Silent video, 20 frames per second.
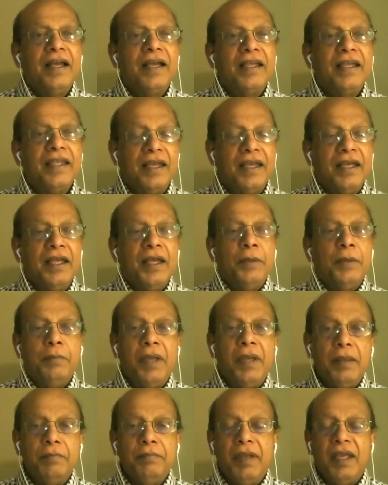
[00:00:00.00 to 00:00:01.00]
Yeah,
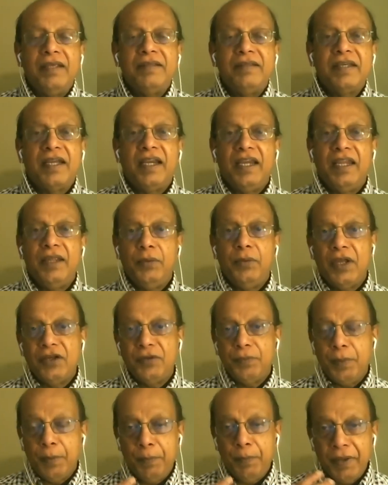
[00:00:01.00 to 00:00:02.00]
yes. Basically, we had to
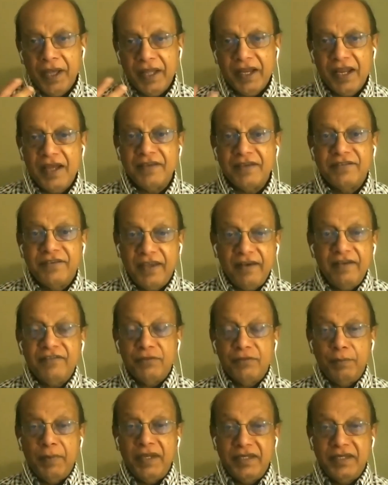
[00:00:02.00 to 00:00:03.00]
prepare ourselves
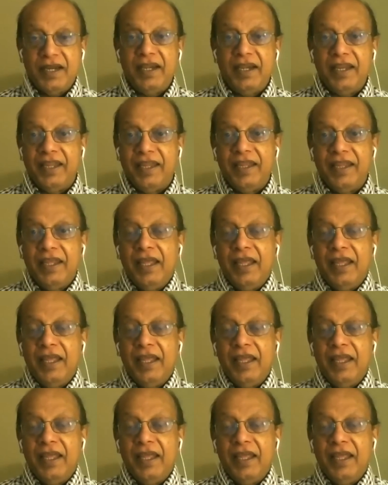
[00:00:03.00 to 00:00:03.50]
mentally.